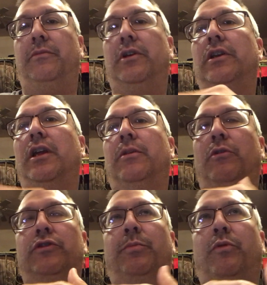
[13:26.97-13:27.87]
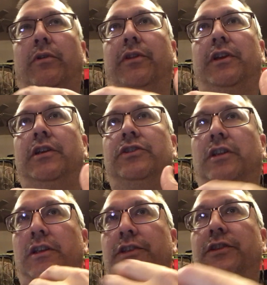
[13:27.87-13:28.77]
Again, the most important thing is to
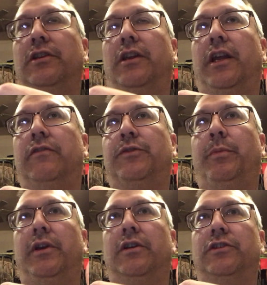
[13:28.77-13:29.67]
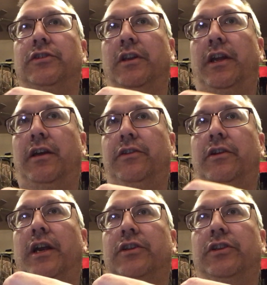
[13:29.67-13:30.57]
listen to native speakers and how they're
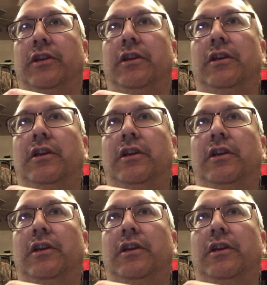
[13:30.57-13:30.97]
actually